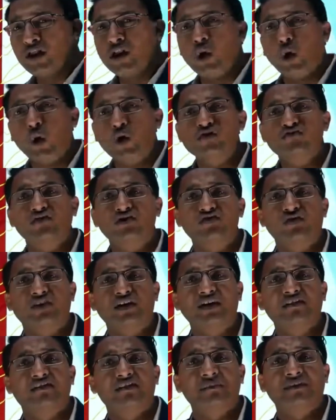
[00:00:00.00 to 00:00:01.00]
the loans which
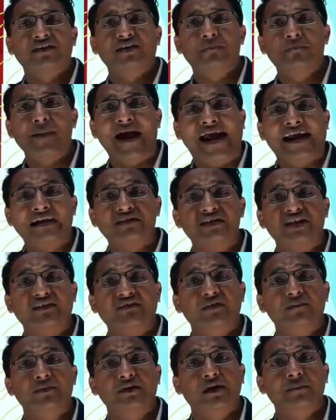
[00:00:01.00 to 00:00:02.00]
were given by the banks, they
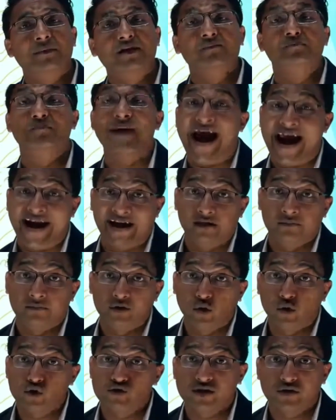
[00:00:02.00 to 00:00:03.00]
were becoming bad
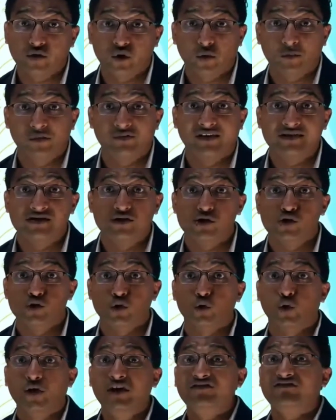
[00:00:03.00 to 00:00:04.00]
because the economy was
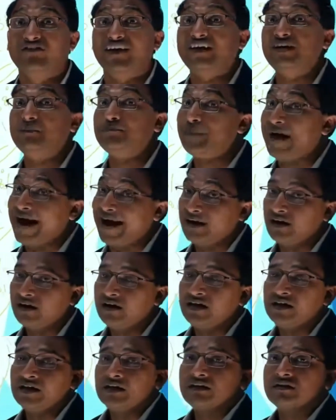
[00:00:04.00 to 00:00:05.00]
also doing very
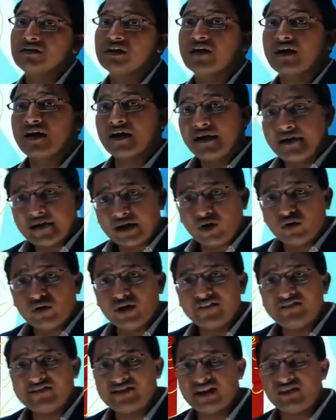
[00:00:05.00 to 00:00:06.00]
bad. The current
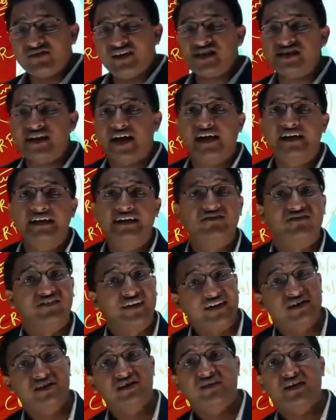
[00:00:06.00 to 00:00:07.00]
account deficit was high,
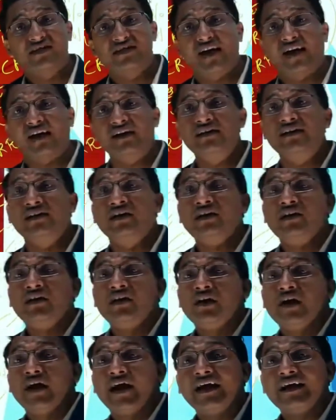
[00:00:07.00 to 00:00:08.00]
inflation was high,
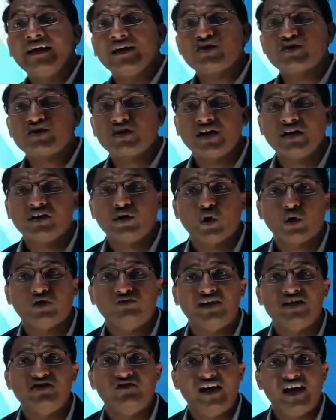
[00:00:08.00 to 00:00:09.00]
industrial
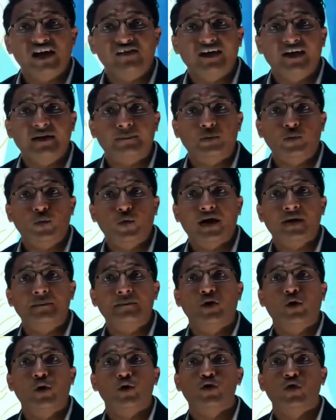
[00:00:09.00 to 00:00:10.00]
growth was very, very poor,
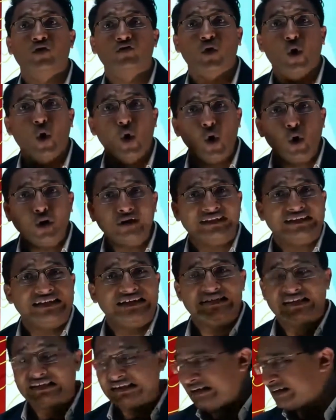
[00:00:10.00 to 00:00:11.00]
and because of all
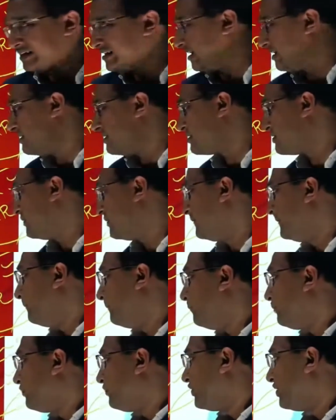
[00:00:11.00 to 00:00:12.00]
these reasons,
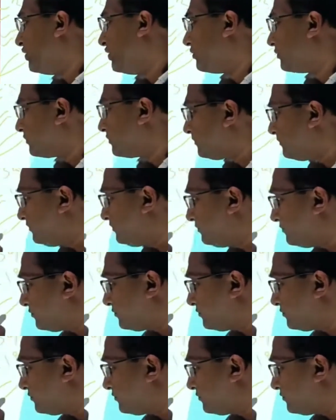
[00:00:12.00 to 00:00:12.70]
the